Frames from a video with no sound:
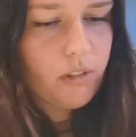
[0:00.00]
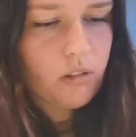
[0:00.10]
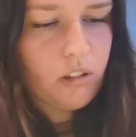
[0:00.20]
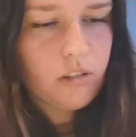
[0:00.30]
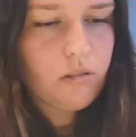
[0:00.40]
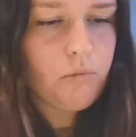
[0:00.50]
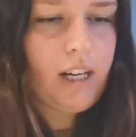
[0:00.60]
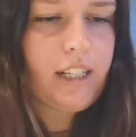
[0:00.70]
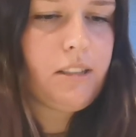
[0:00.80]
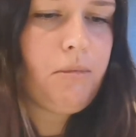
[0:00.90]
Oh god,
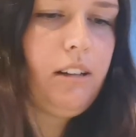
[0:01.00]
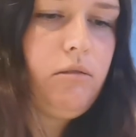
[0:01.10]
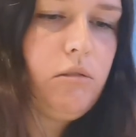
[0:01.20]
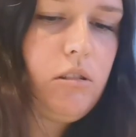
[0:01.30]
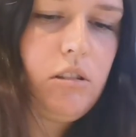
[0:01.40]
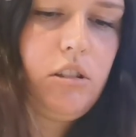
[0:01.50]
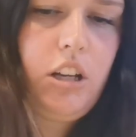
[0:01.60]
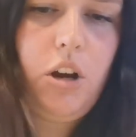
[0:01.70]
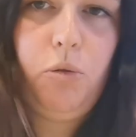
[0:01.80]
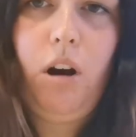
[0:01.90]
wax melts.
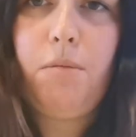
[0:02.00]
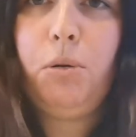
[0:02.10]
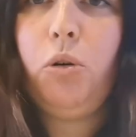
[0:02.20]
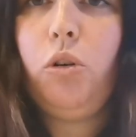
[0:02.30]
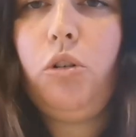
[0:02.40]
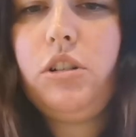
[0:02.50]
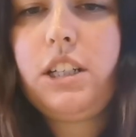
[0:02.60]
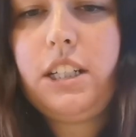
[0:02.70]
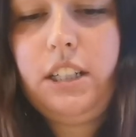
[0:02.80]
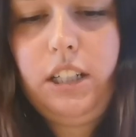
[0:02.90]
So I bought
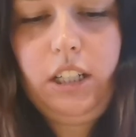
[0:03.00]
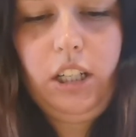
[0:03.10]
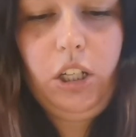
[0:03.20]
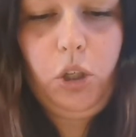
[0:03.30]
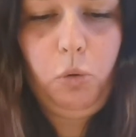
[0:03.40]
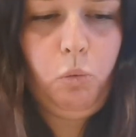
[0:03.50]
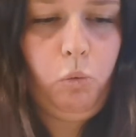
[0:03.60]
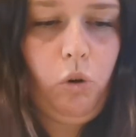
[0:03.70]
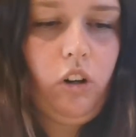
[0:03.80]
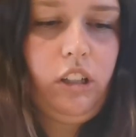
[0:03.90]

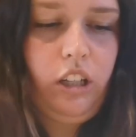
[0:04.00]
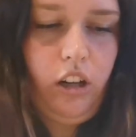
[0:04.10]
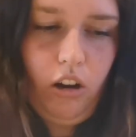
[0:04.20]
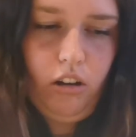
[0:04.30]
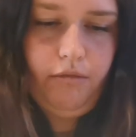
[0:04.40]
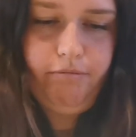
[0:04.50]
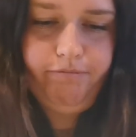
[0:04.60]
quite a lot.